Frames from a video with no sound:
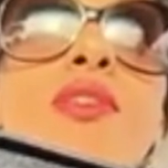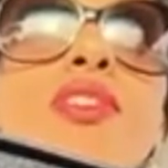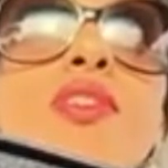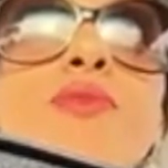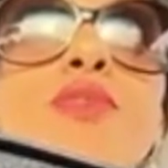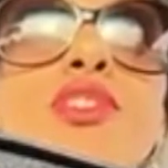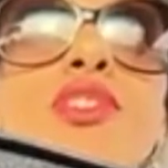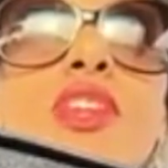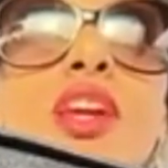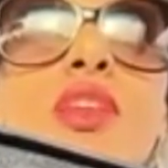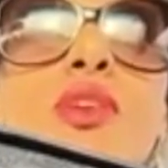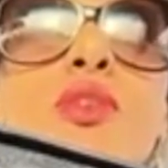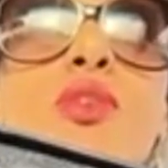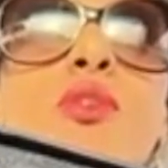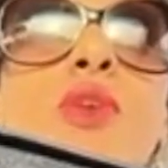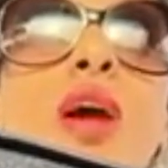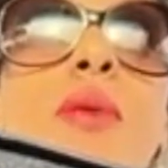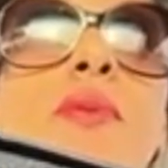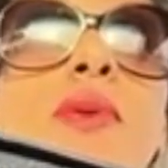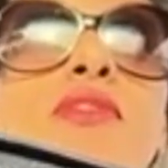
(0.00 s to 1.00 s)
I'm just gonna go
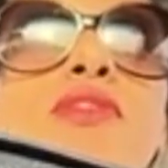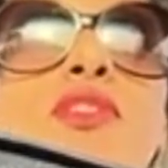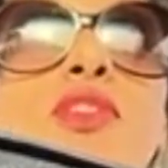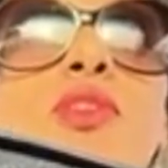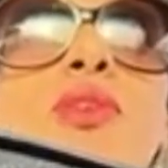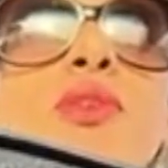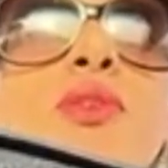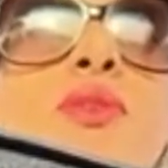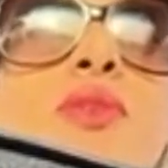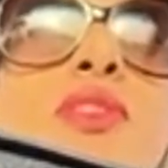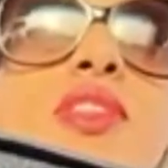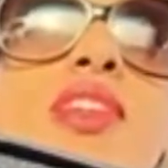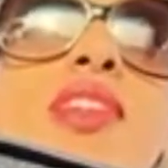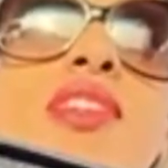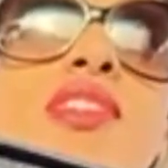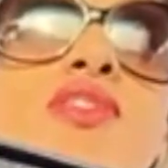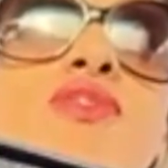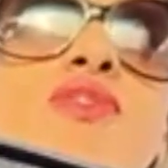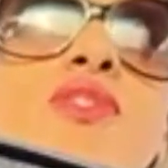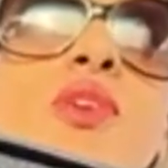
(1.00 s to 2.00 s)
grab a few
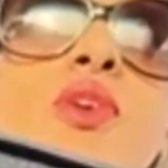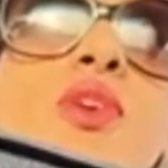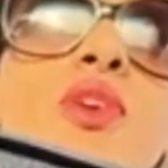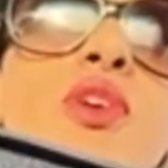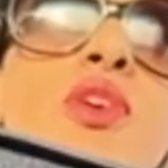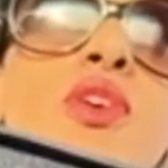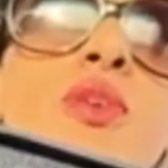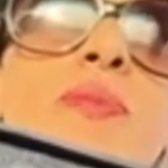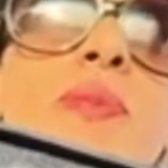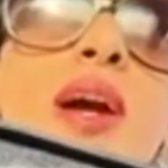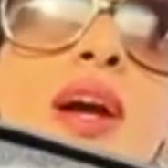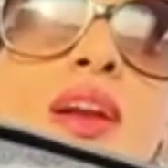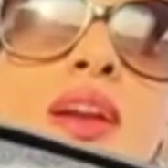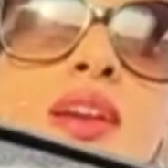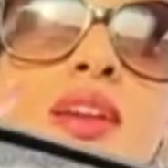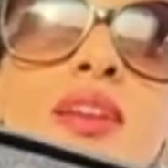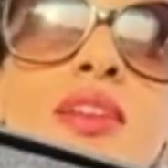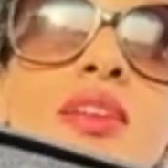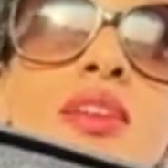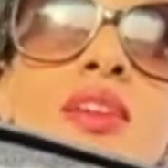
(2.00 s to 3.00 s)
things for
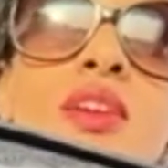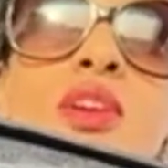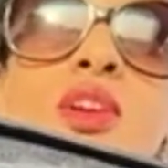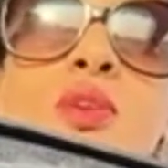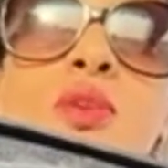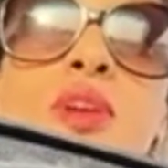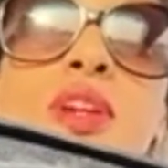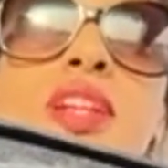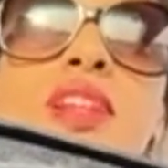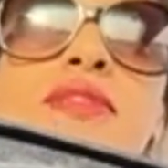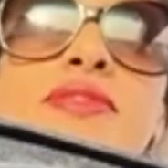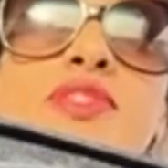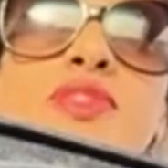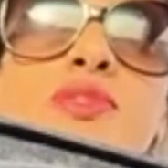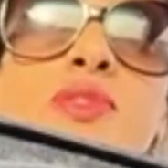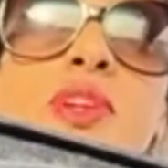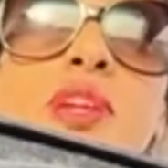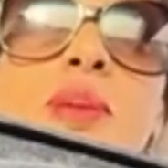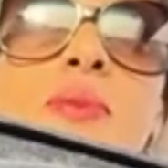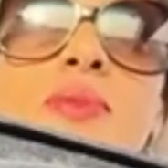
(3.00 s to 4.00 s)
my creative
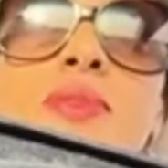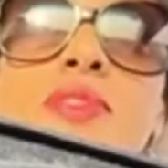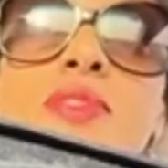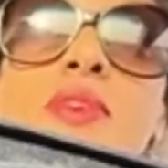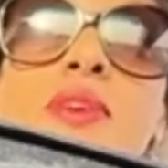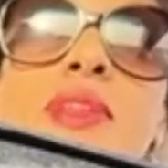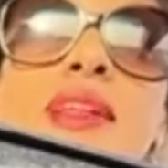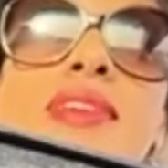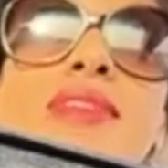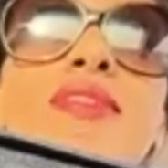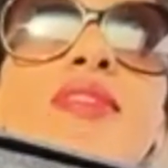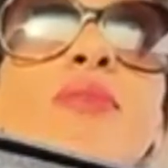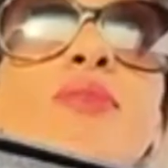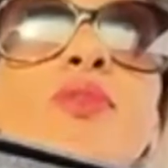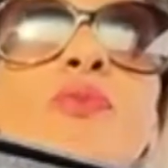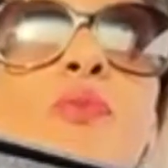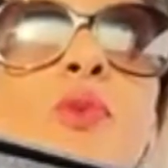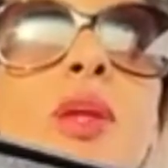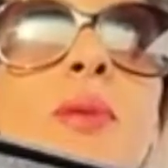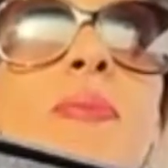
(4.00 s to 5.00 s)
stream, so like some
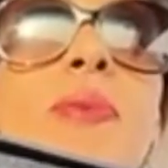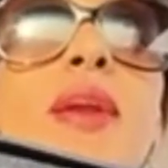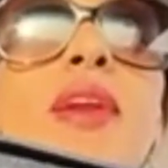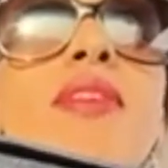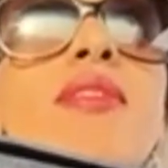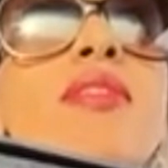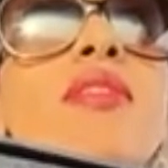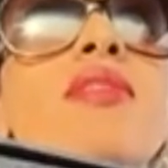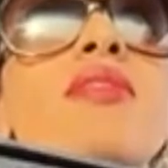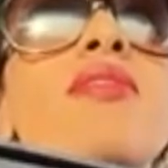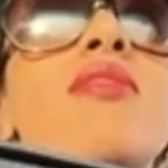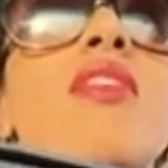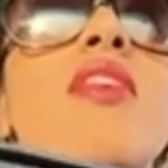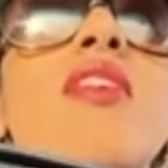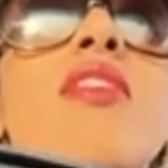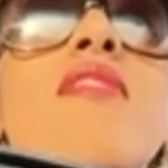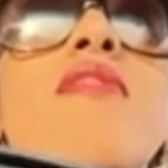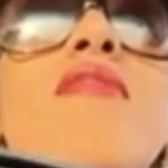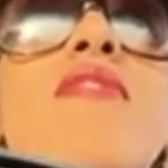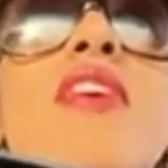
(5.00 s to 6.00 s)
spray paint and
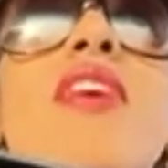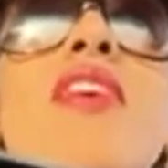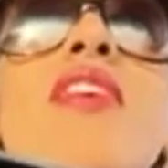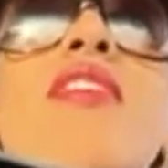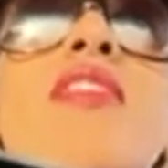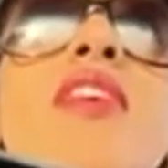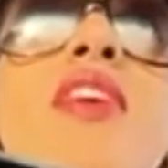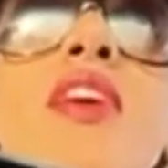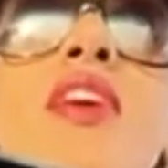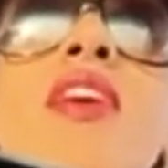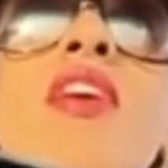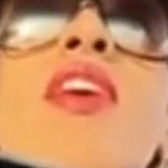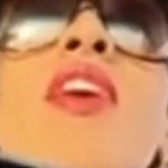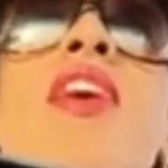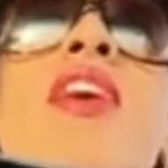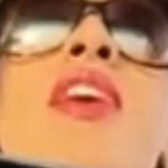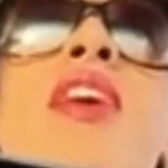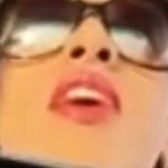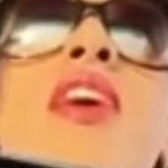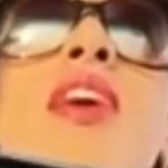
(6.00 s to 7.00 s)
stuff,
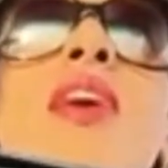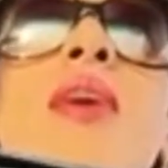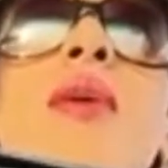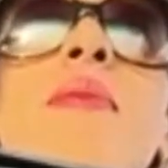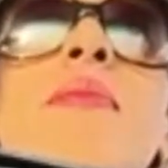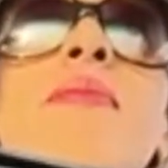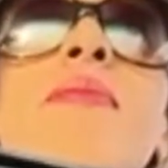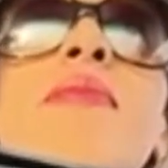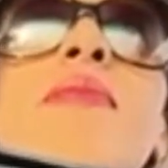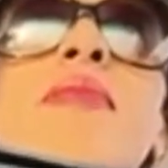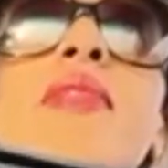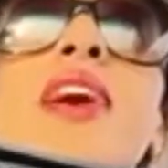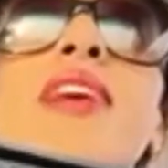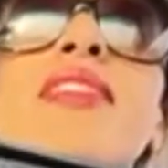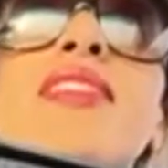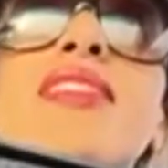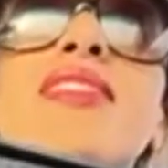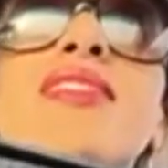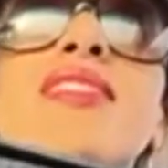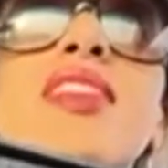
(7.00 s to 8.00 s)
and um. I think
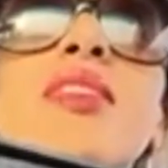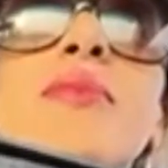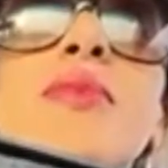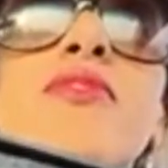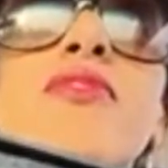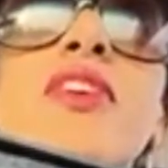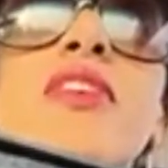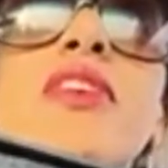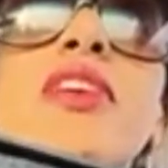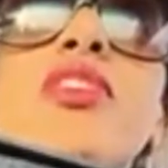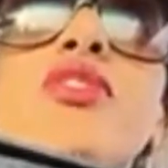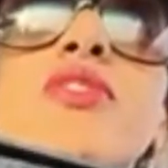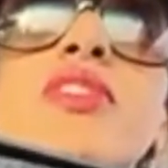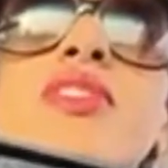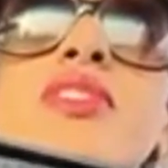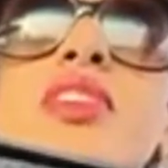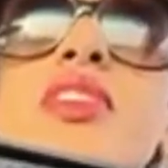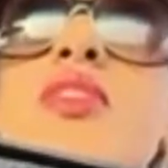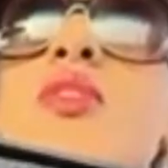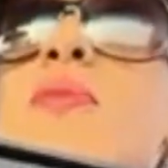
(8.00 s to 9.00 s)
it's going to be very
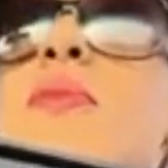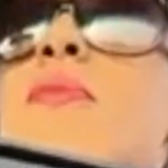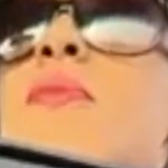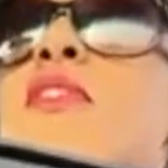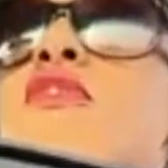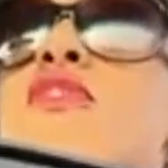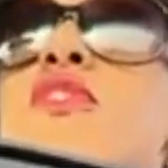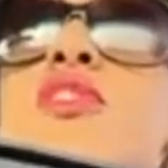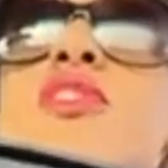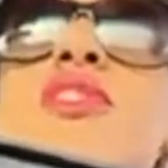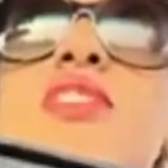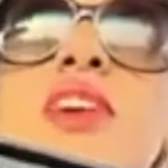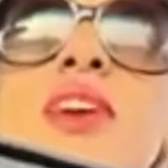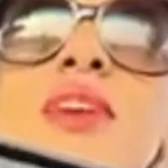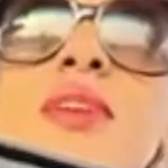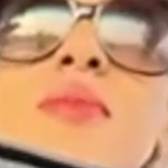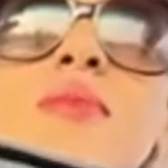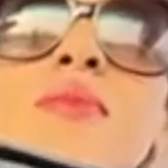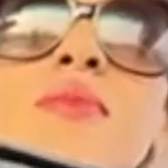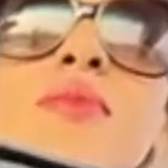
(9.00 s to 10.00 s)
interesting. It'll be my first
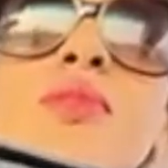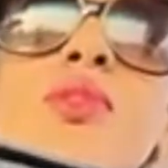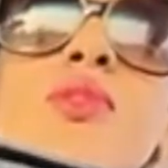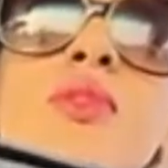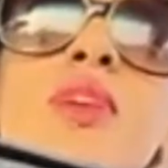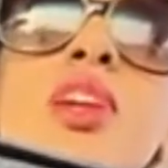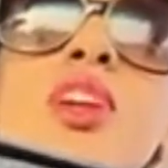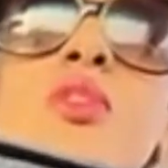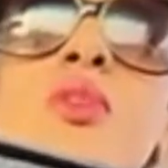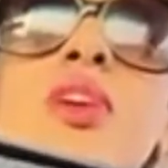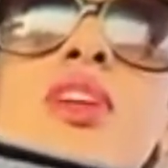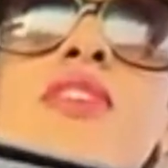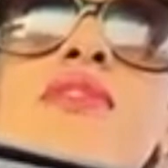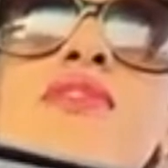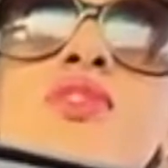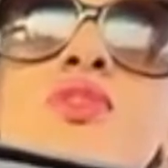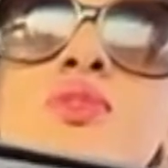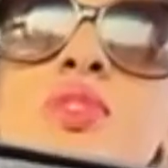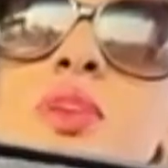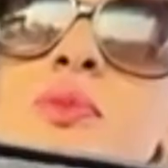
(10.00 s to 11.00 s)
time doing a creative
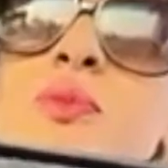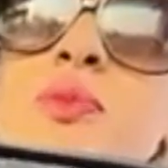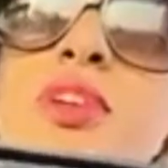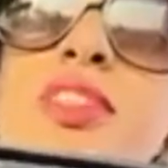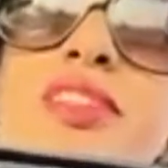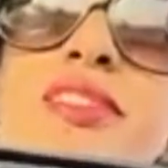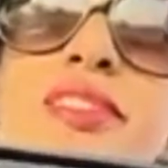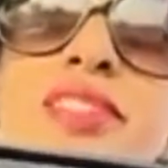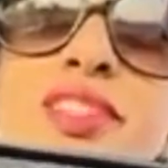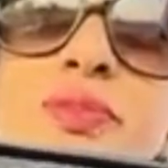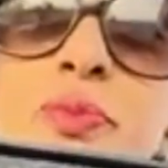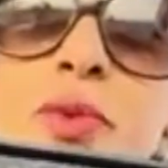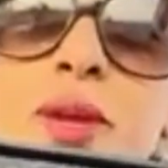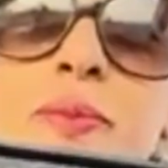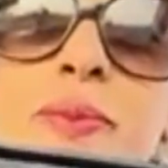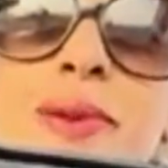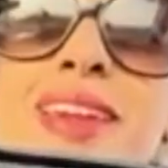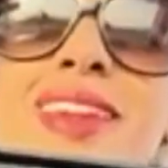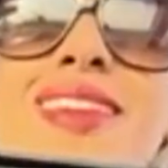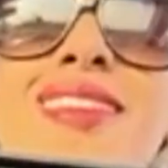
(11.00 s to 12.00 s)
stream with spray
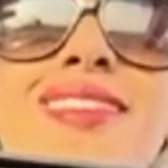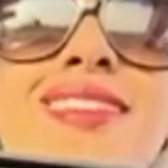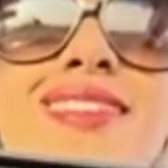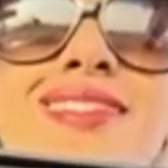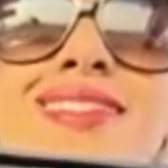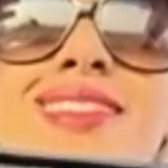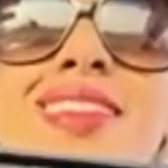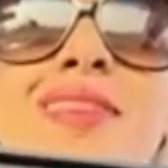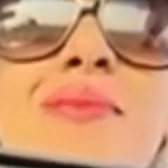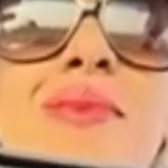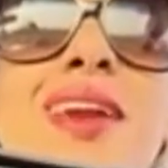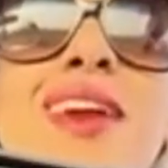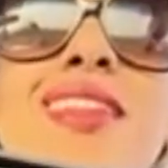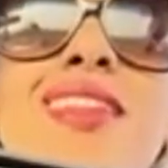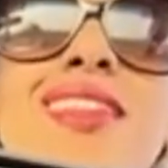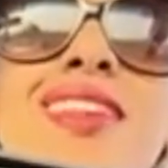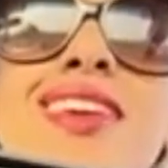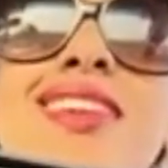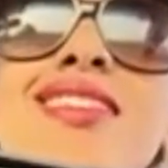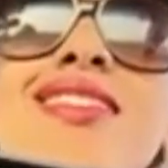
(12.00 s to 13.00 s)
paint. It's going to be hella
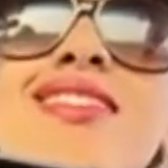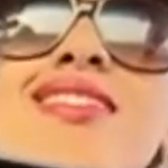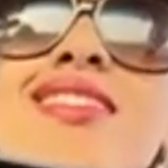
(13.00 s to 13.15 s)
nice.